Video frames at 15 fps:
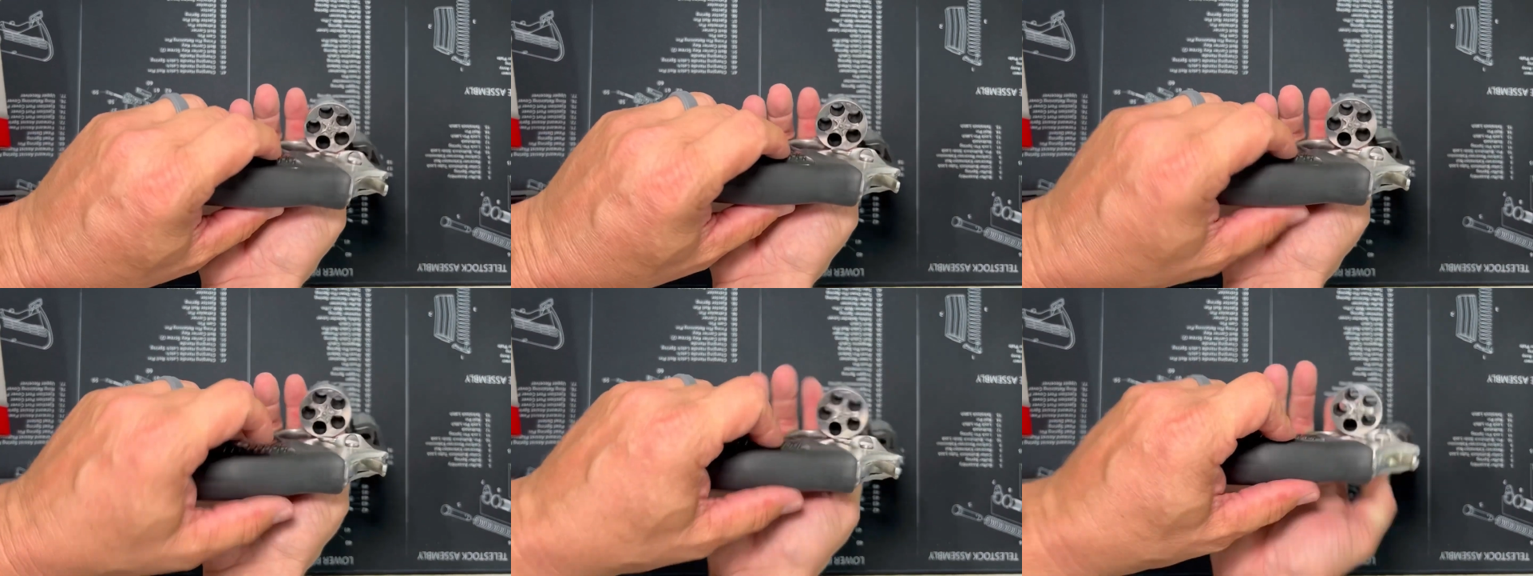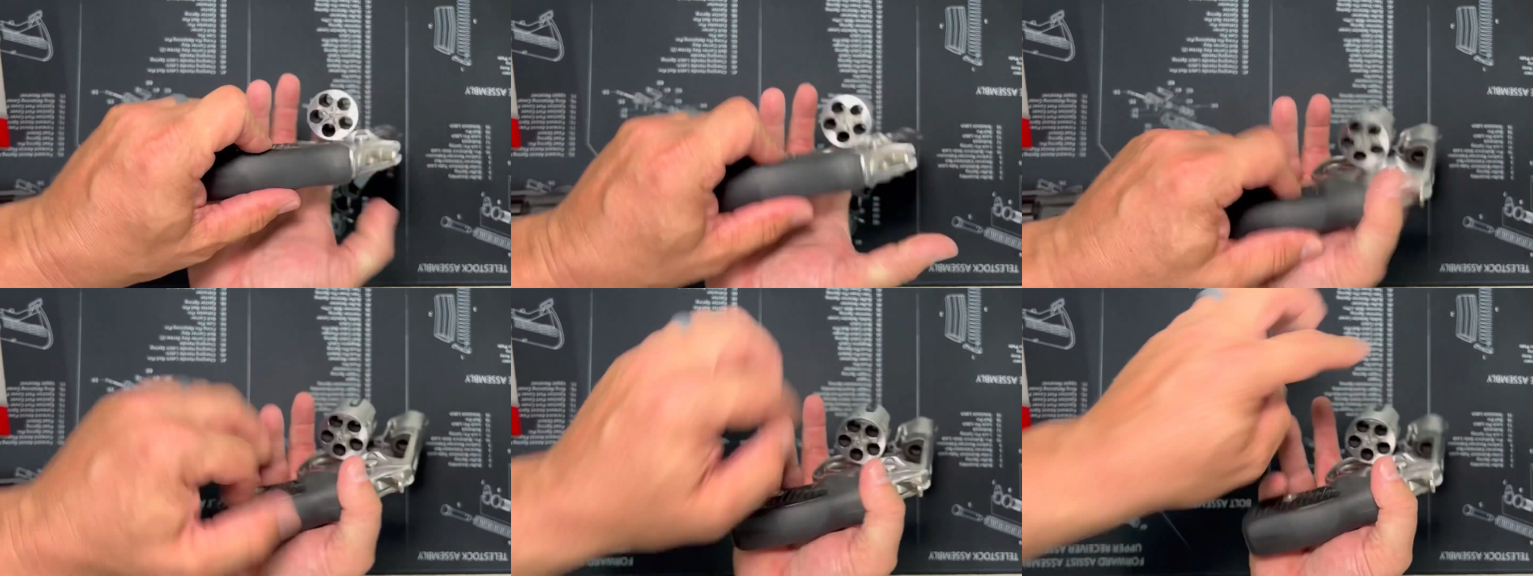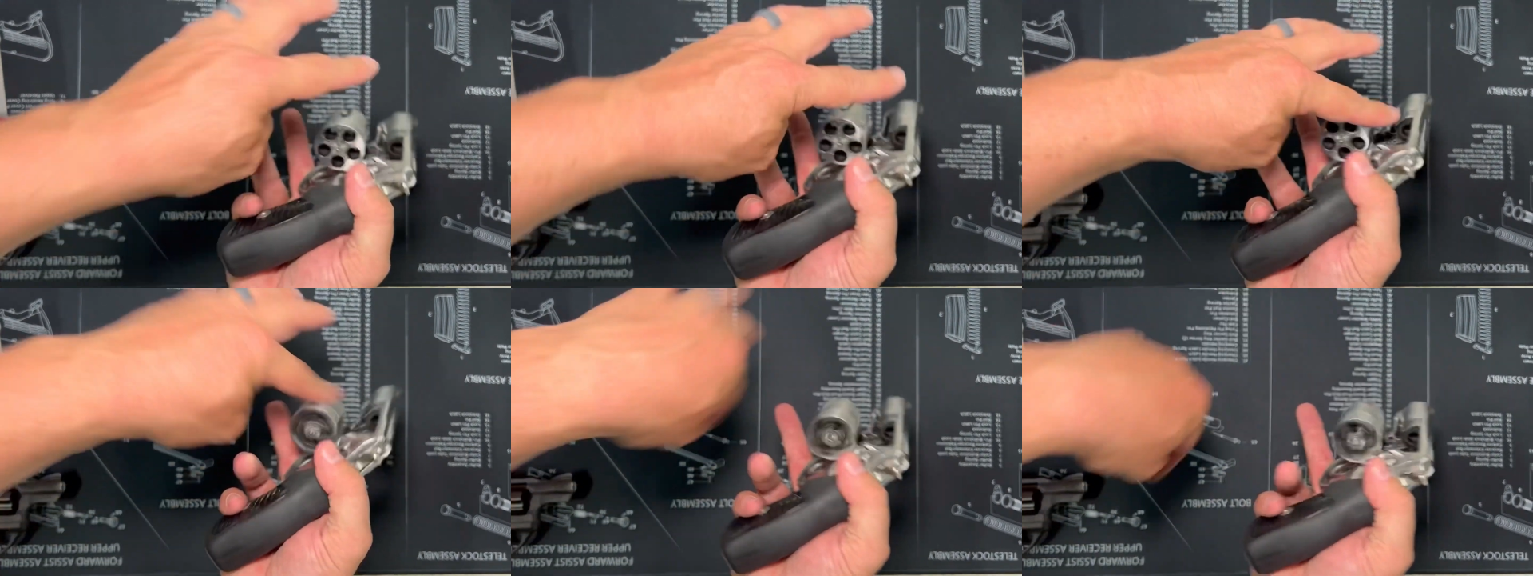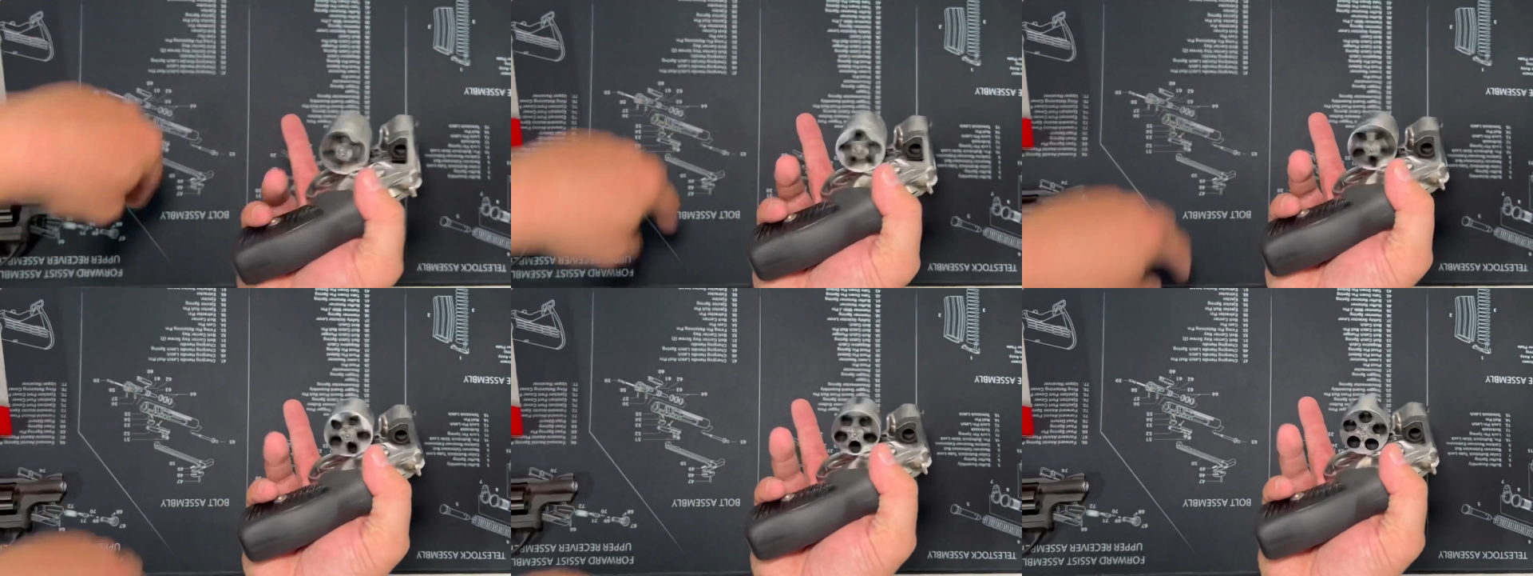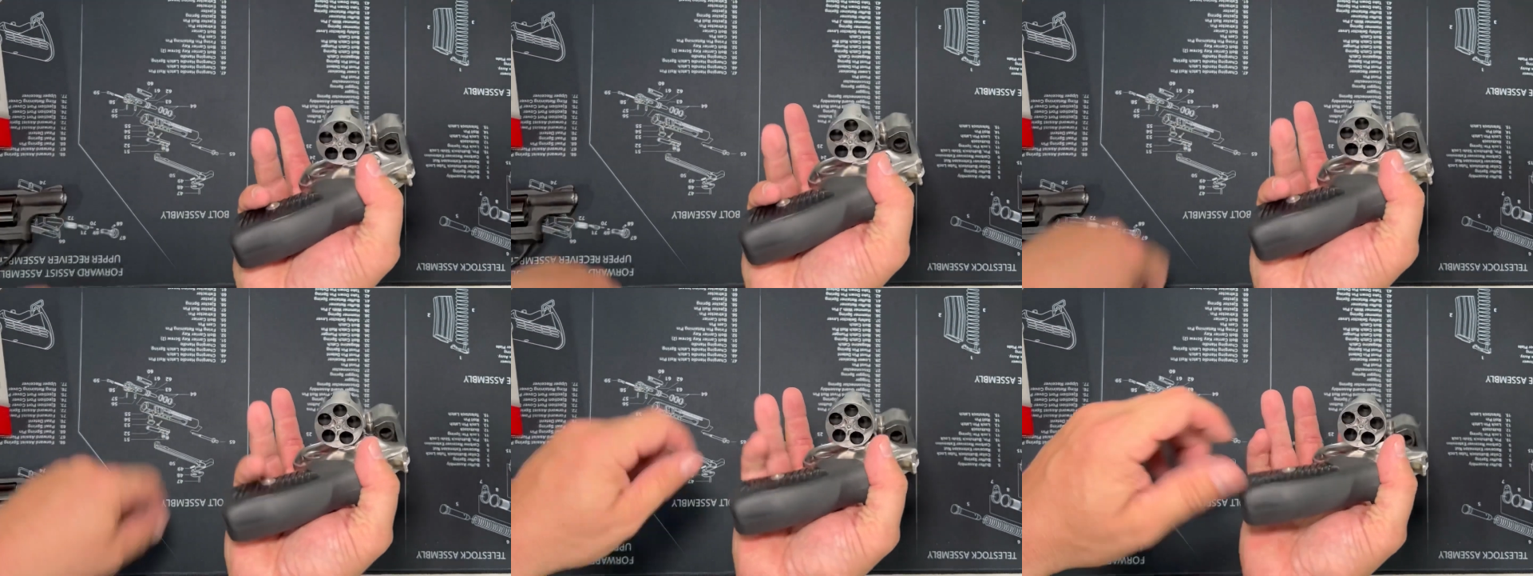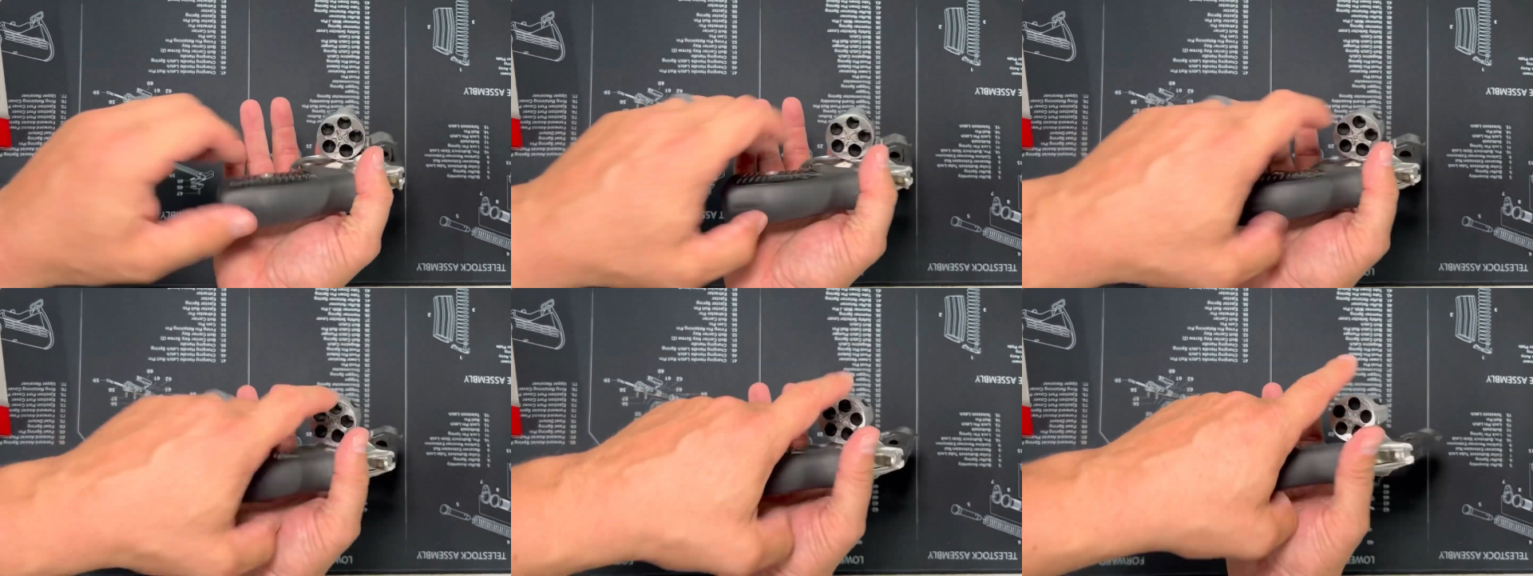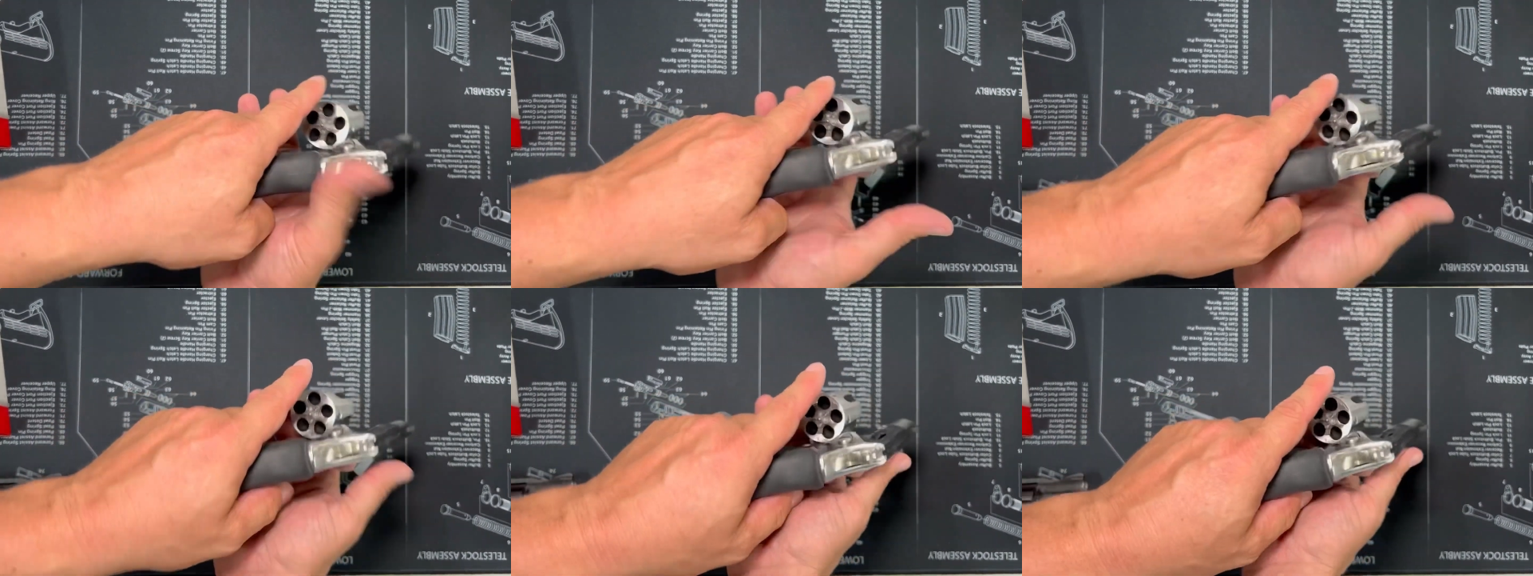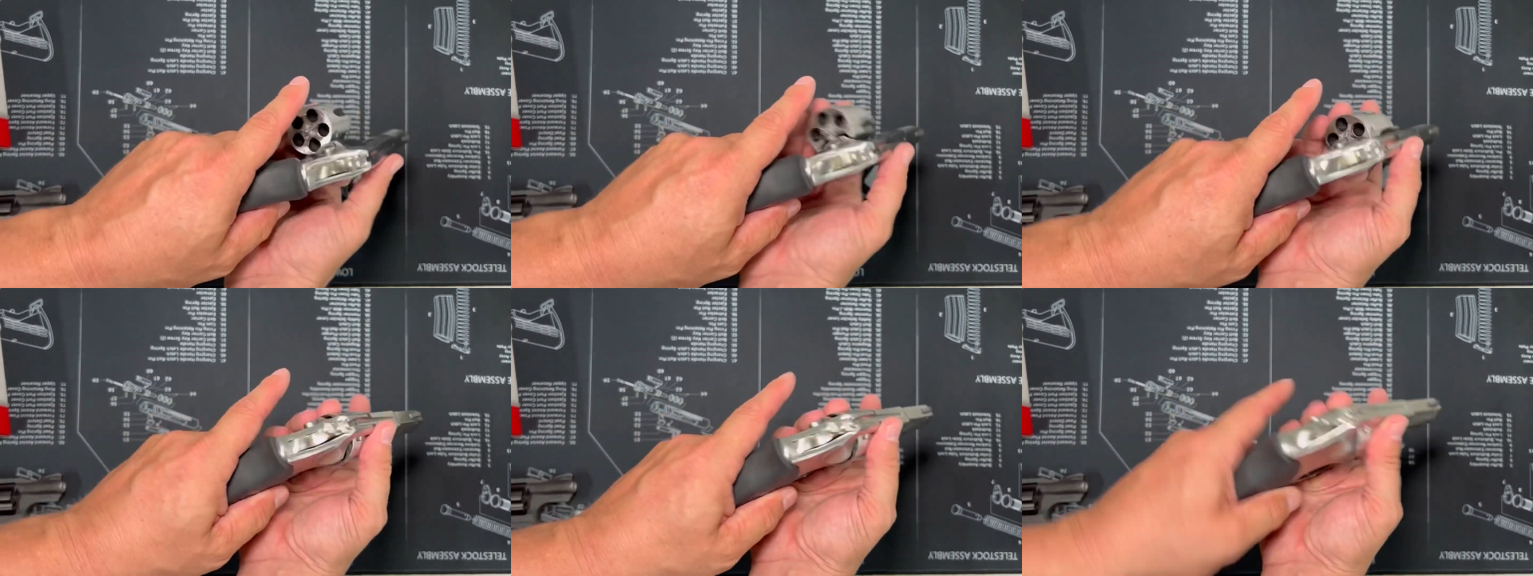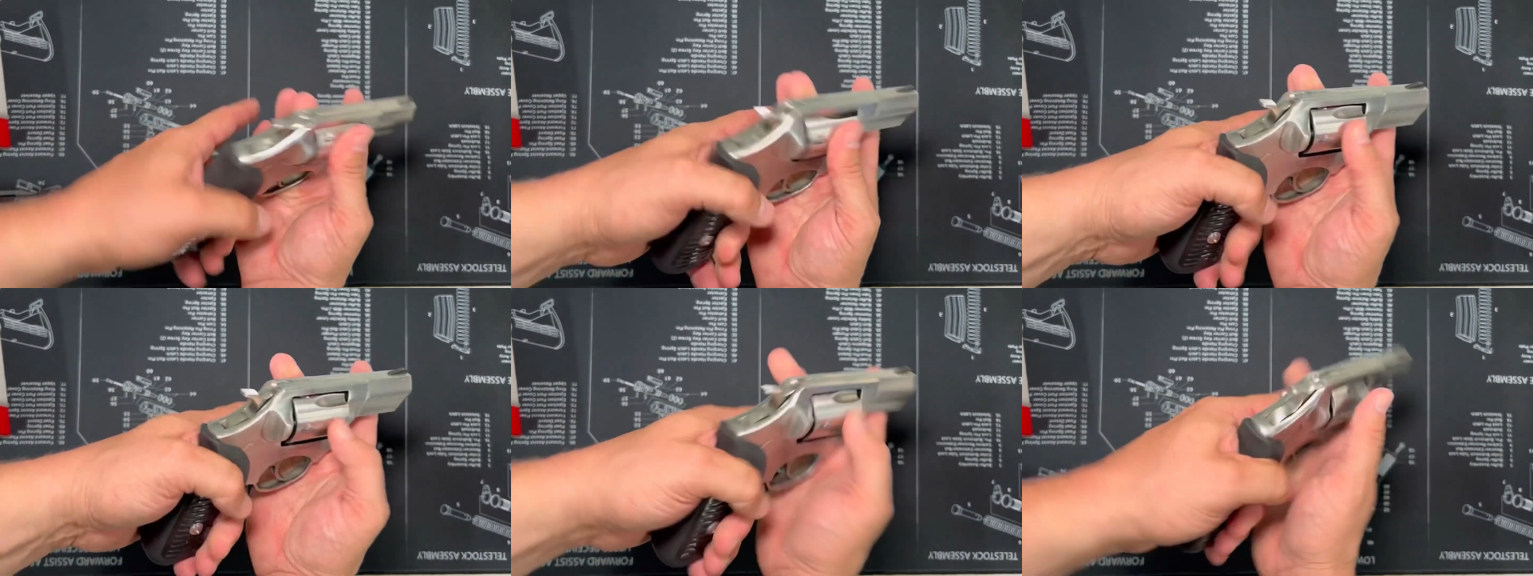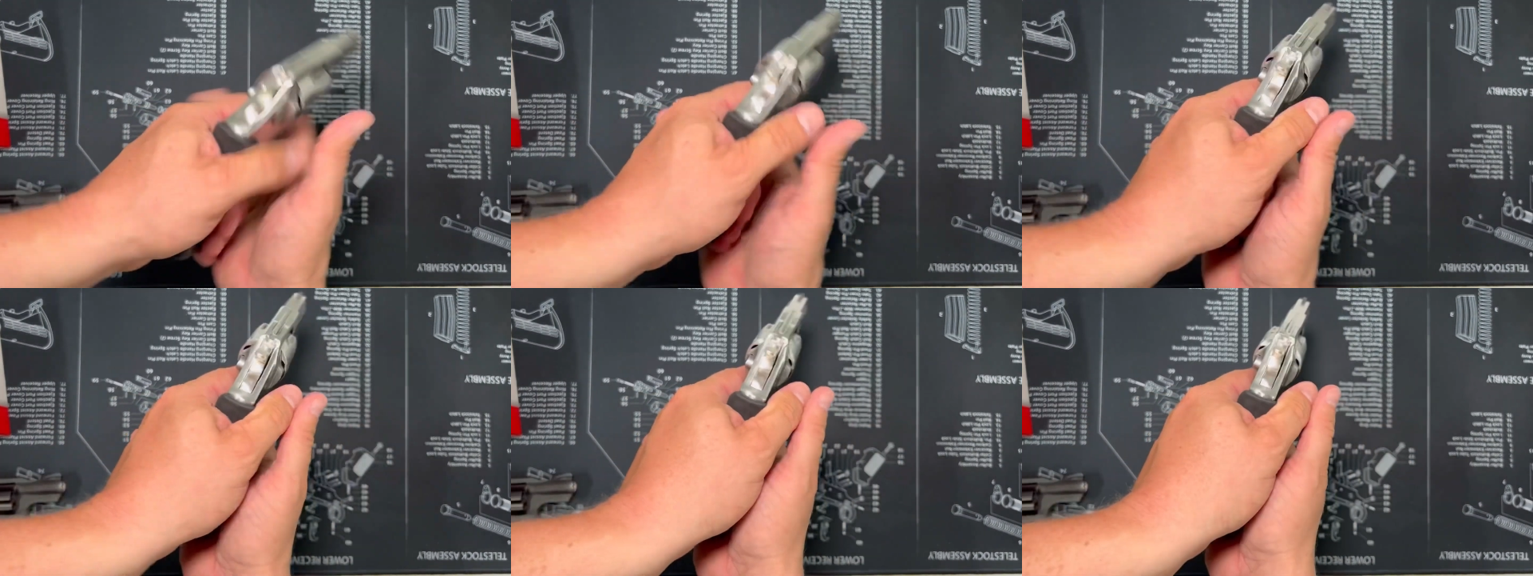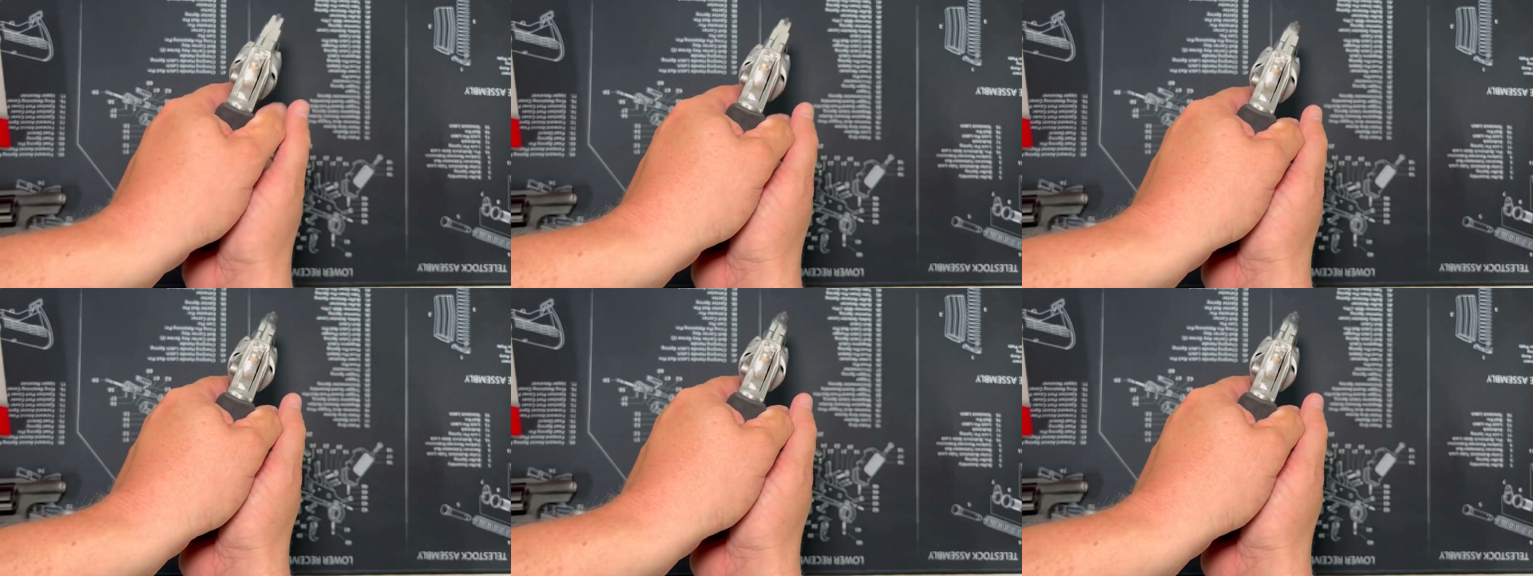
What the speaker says: Nobody's mouth can be seen.